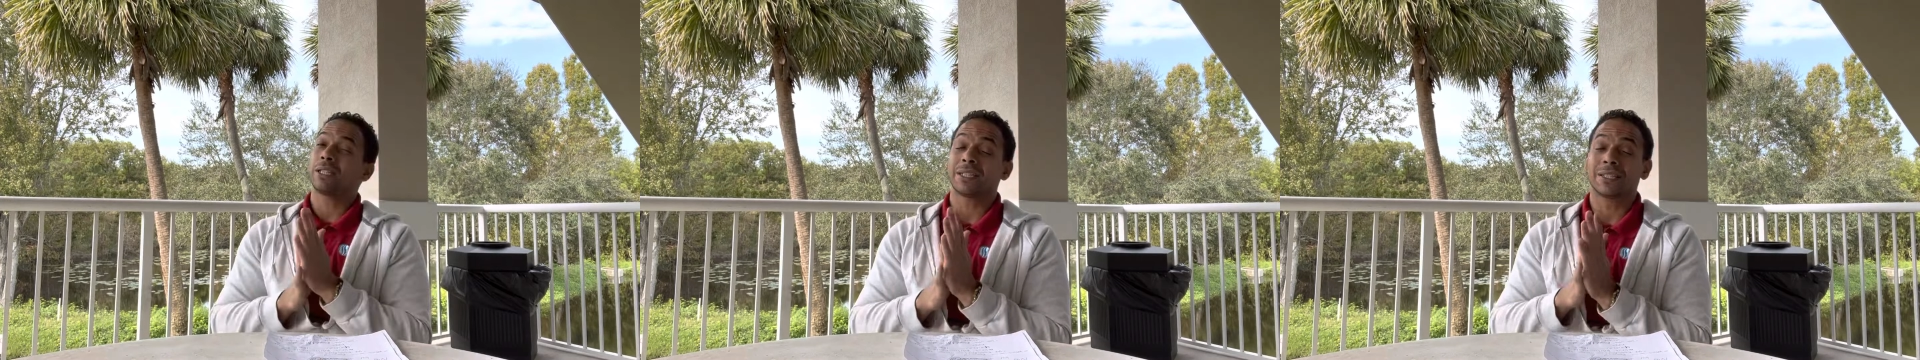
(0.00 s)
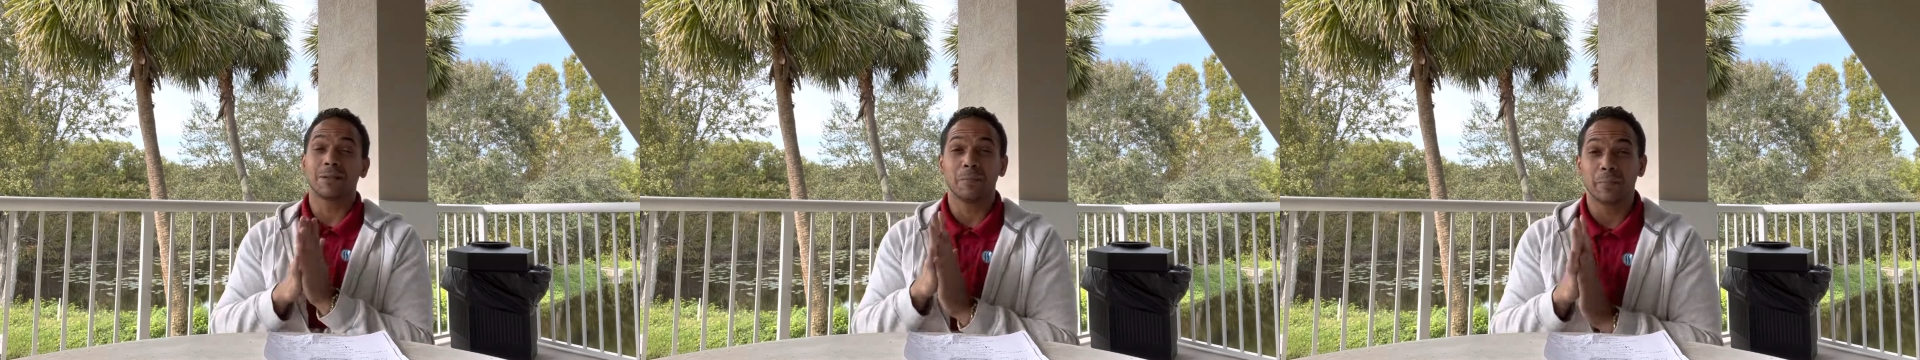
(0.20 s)

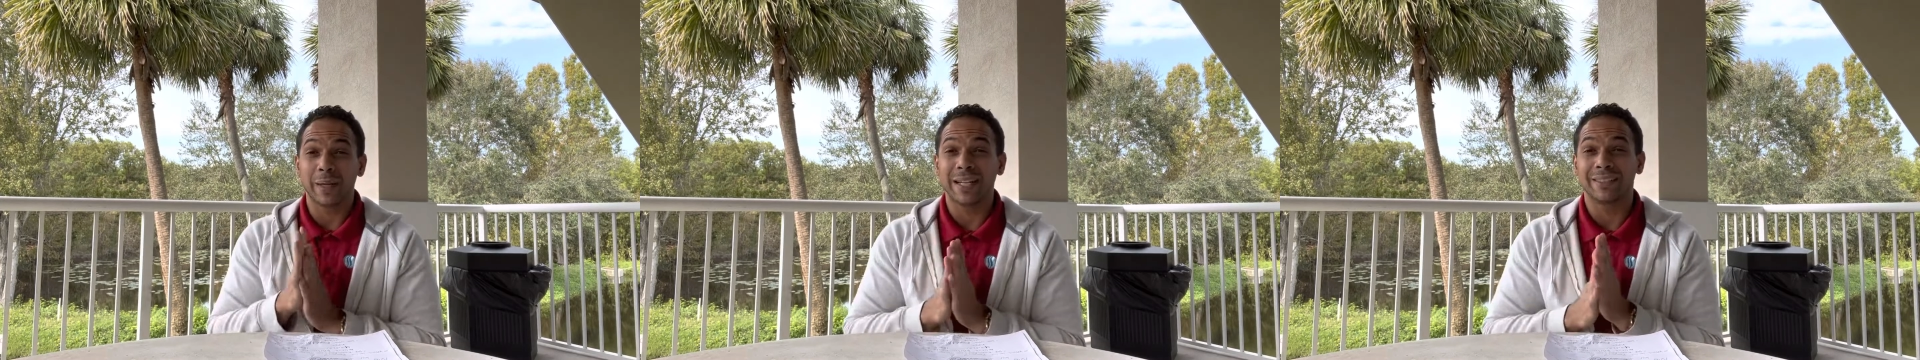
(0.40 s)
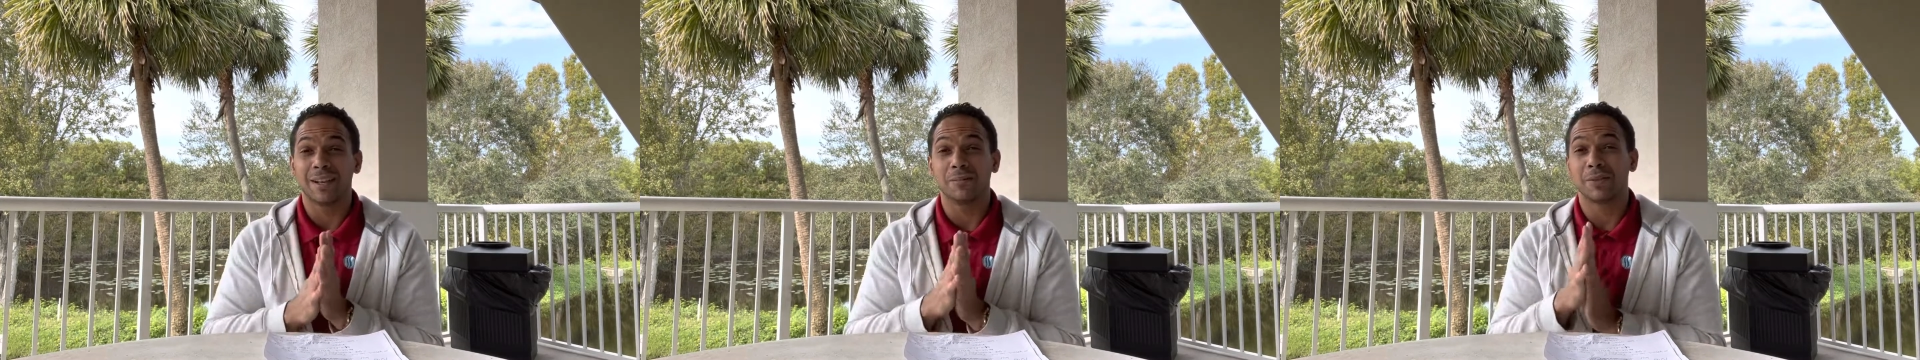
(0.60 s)
some
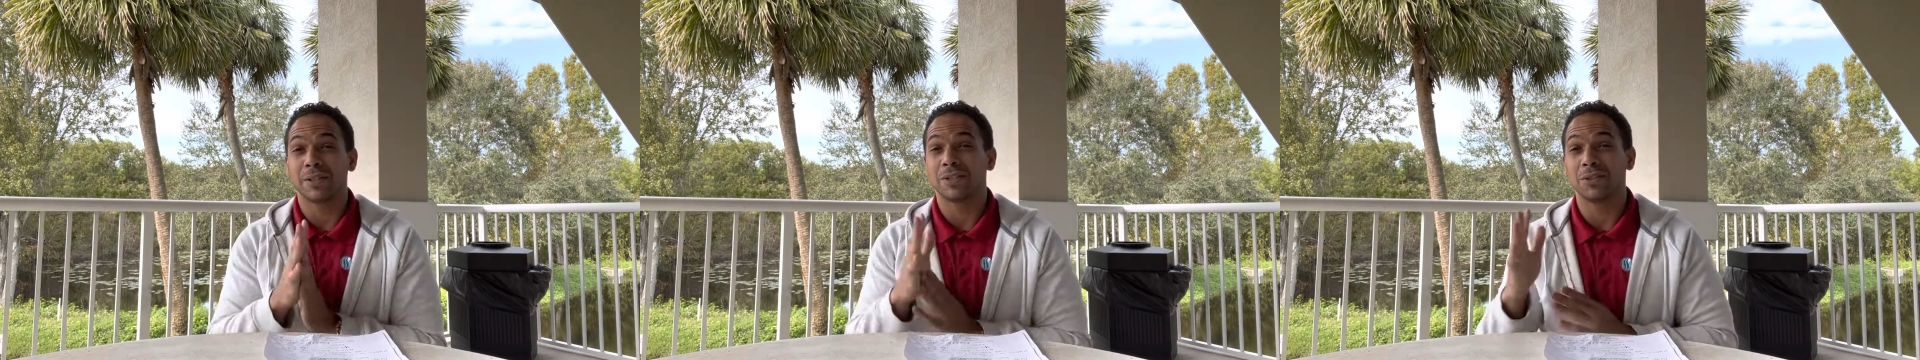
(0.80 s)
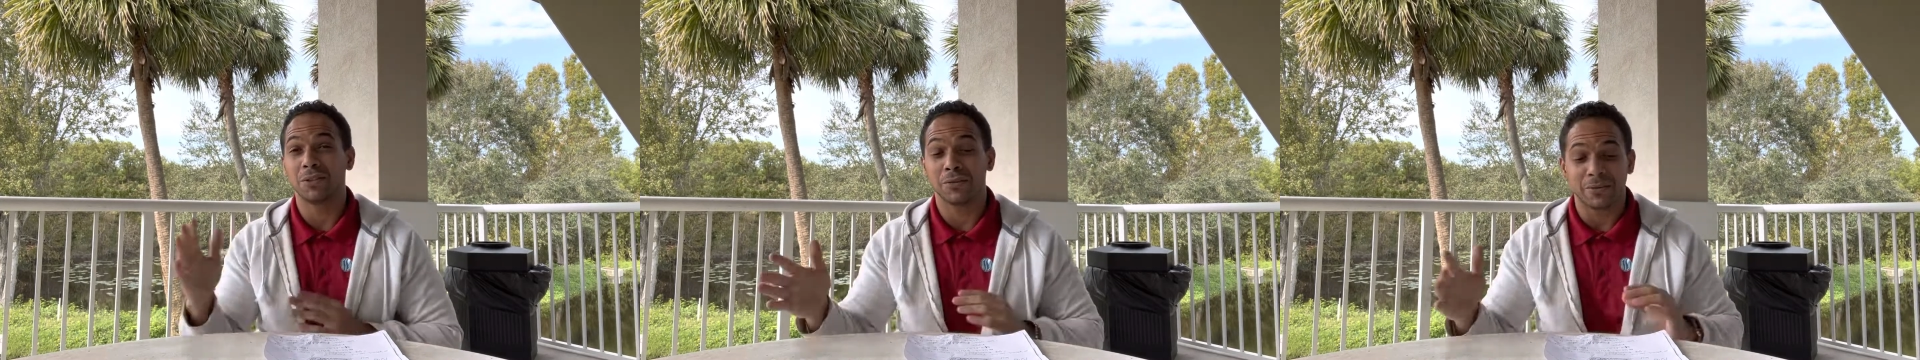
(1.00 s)
big numbers.
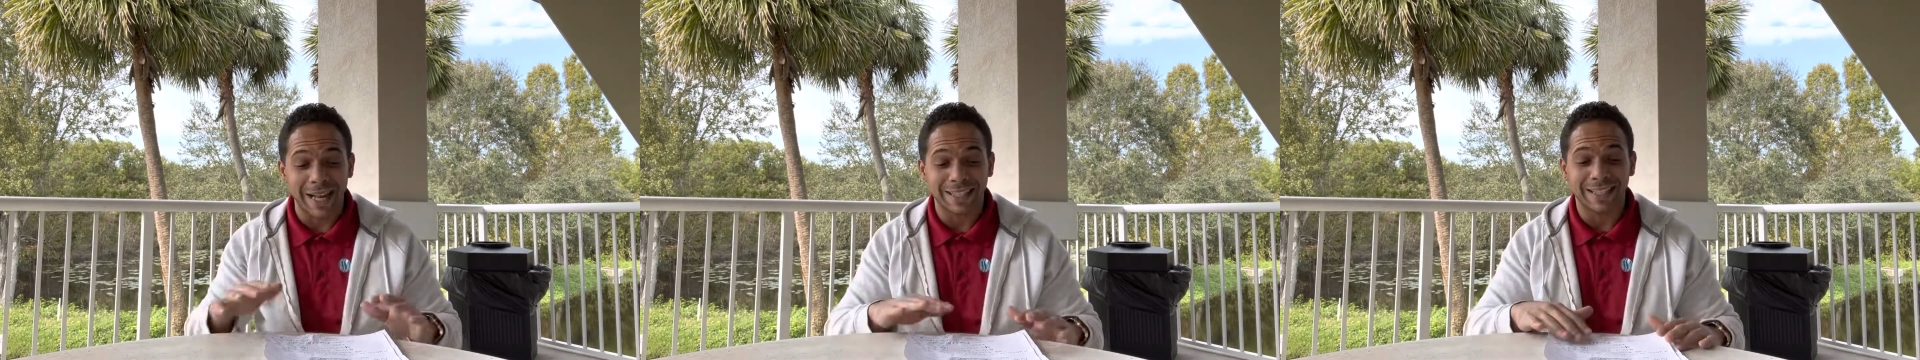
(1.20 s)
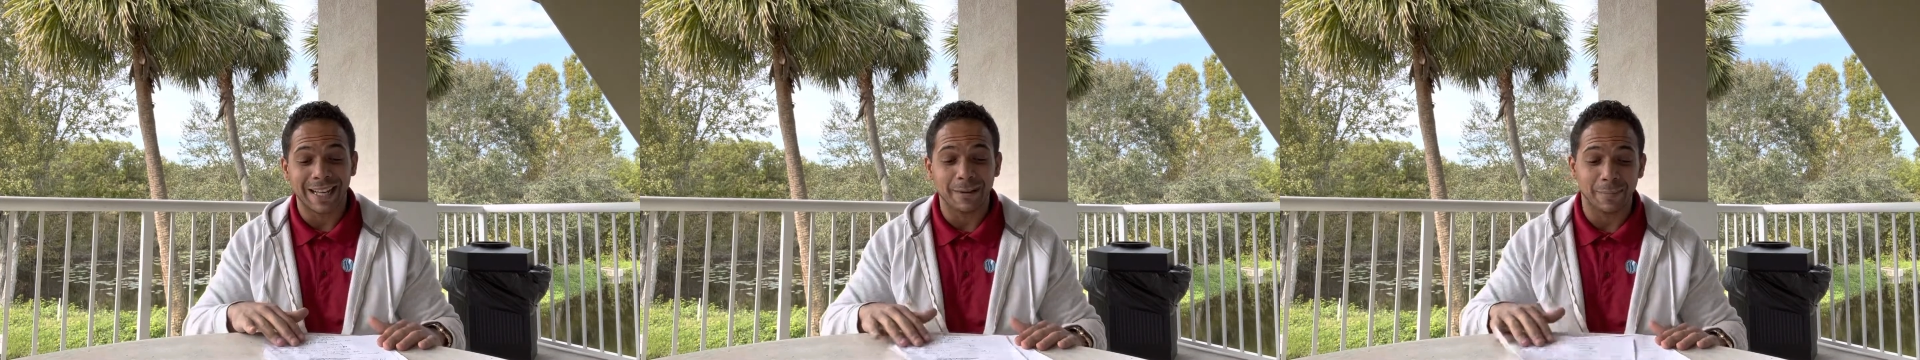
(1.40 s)
You
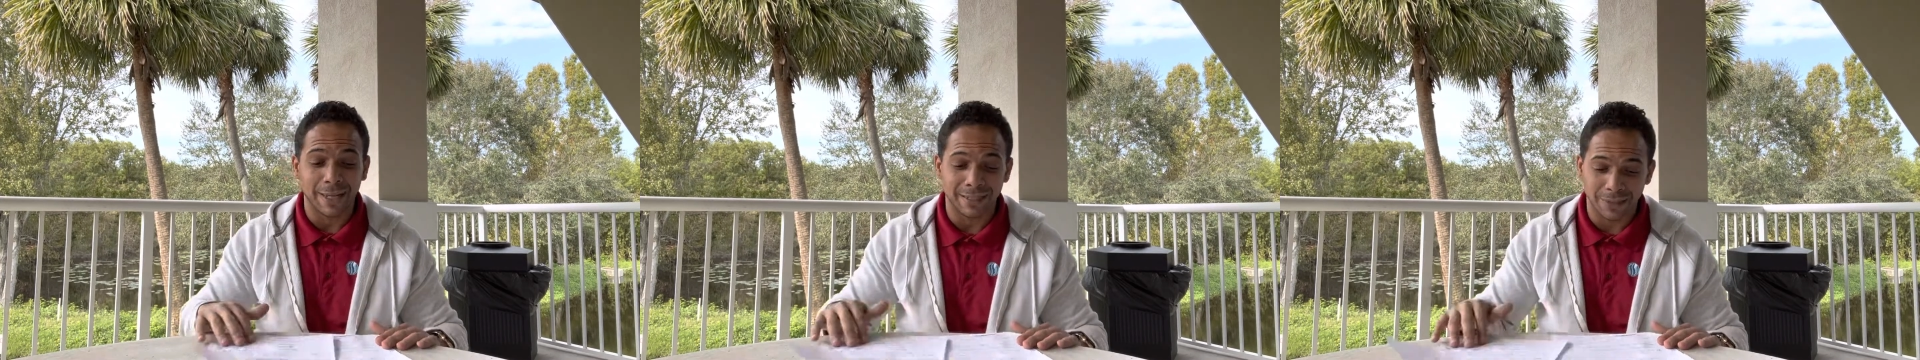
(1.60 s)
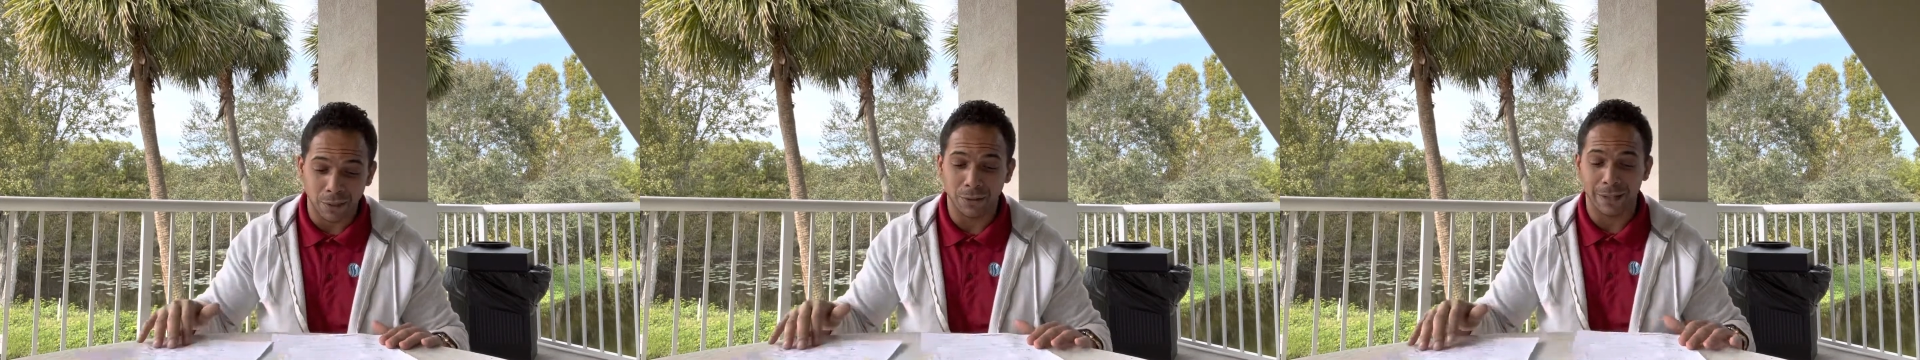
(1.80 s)
divide that by
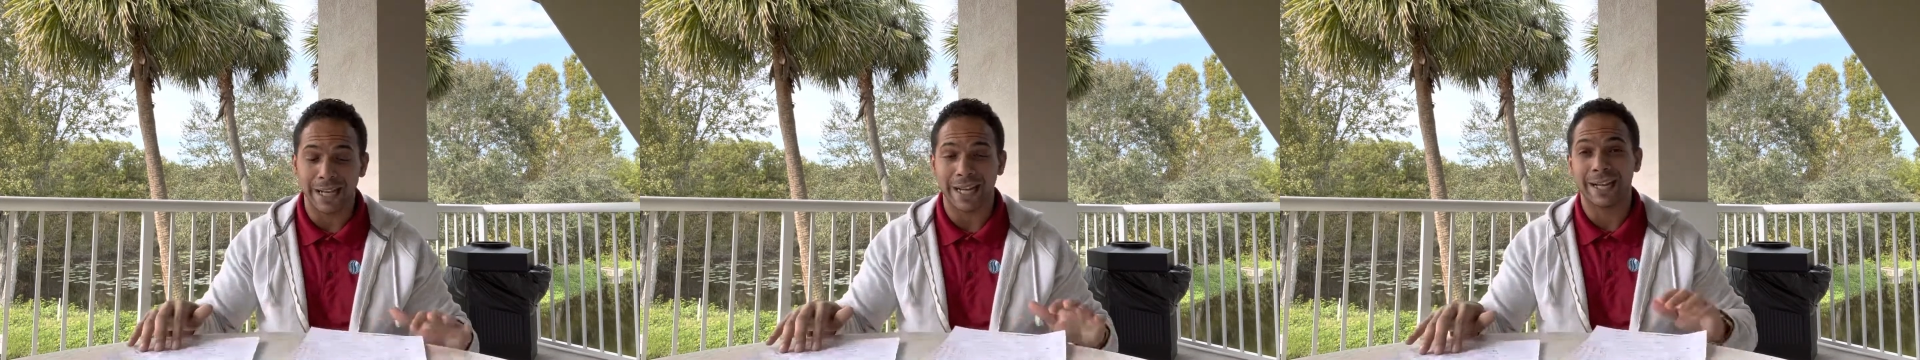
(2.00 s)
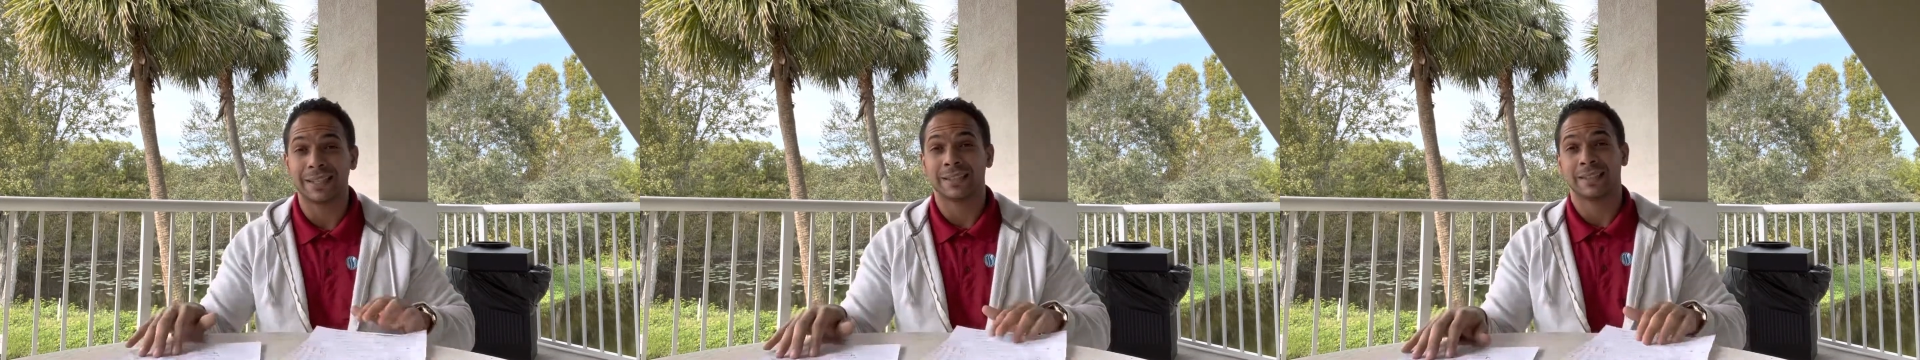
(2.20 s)
two,
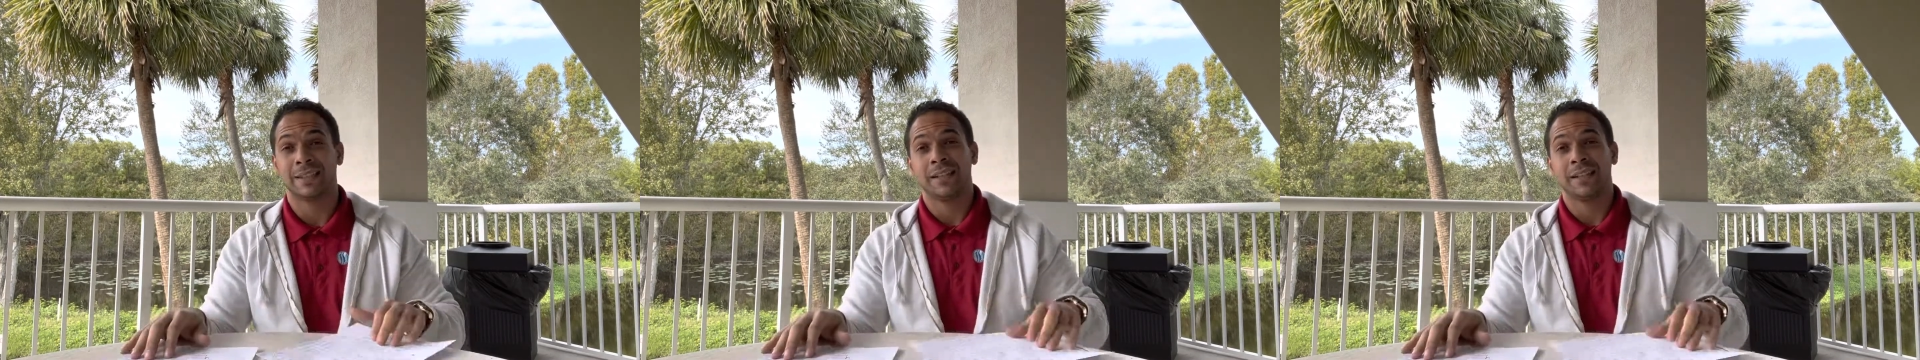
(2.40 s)
guys.